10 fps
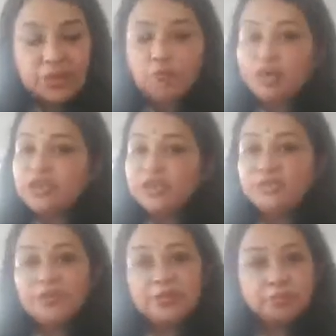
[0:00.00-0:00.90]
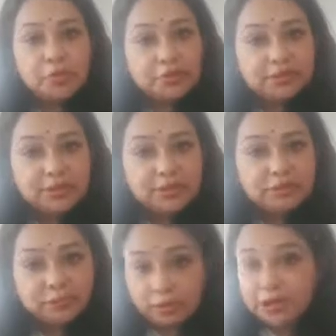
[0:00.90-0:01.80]
Wash it with water,
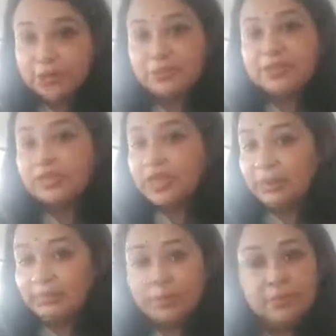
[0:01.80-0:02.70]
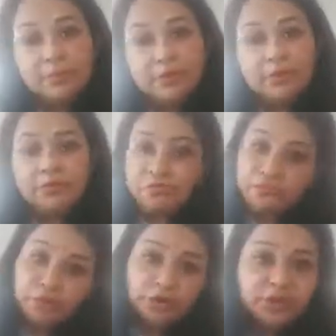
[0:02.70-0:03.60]
wash it with shampoo,
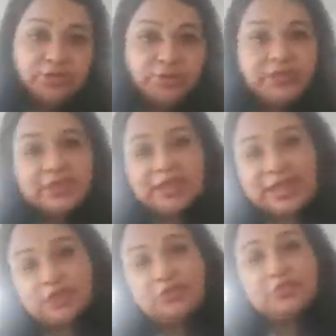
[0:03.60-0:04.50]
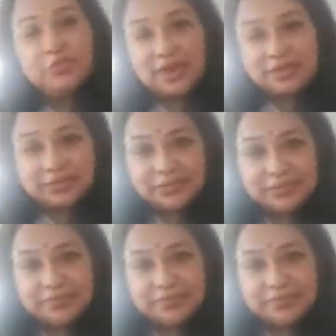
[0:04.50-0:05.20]
wash it with natural mask.